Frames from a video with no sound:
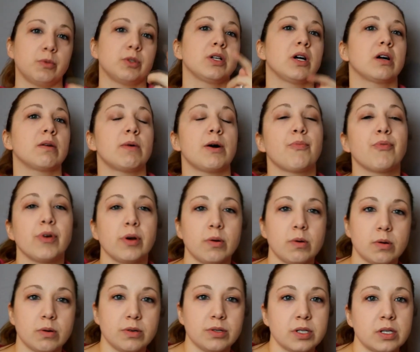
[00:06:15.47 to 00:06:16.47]
We'll talk about
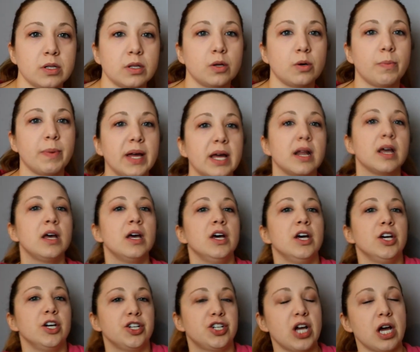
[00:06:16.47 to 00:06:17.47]
pre-orders in a little bit.
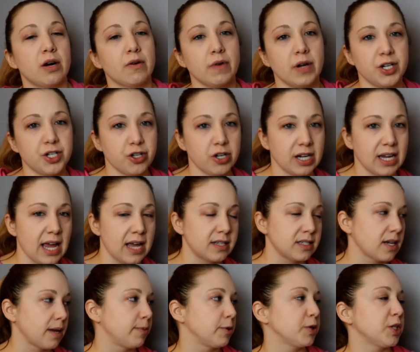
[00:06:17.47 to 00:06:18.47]
Shadow Ranger, again,
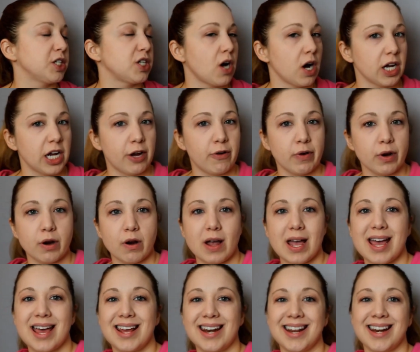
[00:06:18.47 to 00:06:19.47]
is coming with the Doggy Kruger
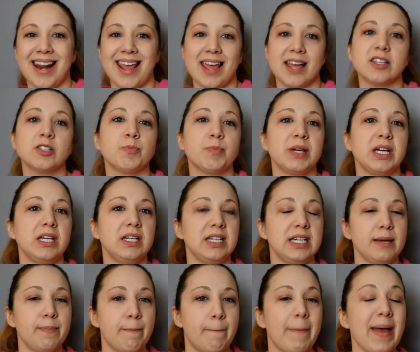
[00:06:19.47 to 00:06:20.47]
head, an
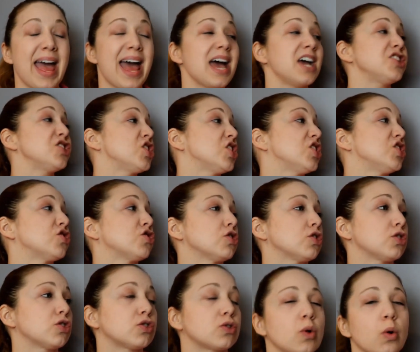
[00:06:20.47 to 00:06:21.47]
SPD badge, his
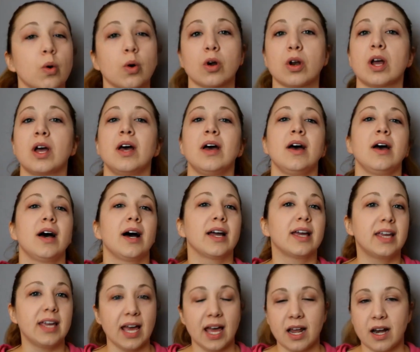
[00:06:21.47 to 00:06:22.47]
sword,
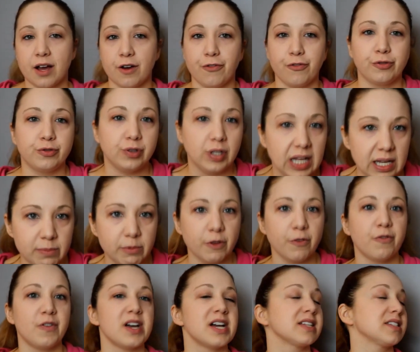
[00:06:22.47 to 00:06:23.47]
again, a flame
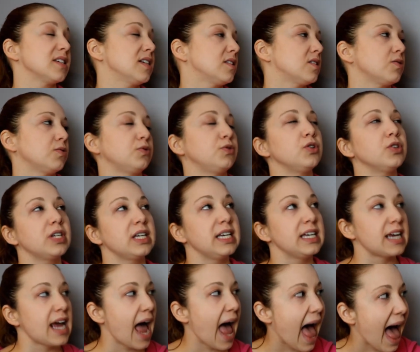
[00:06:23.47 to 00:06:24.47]
effect. It's
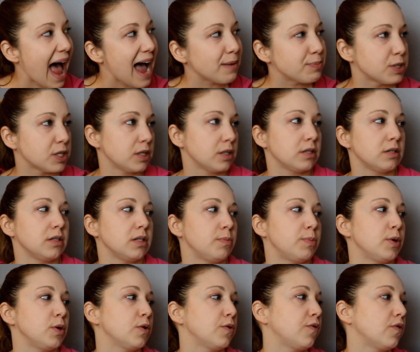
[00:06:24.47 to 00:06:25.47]
looking absolutely
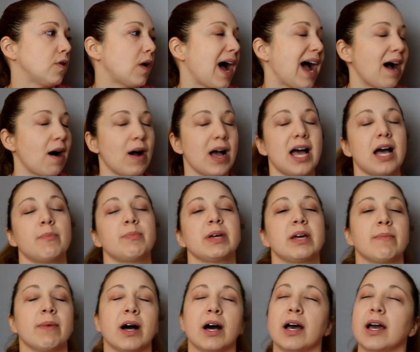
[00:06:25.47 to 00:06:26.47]
beautiful. How
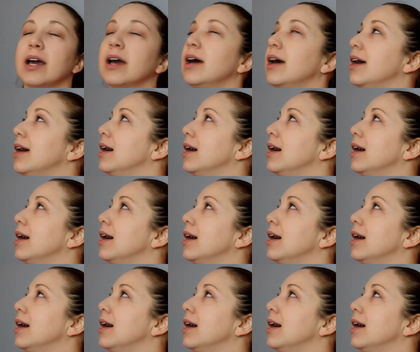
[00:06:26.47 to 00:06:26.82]
happy am I?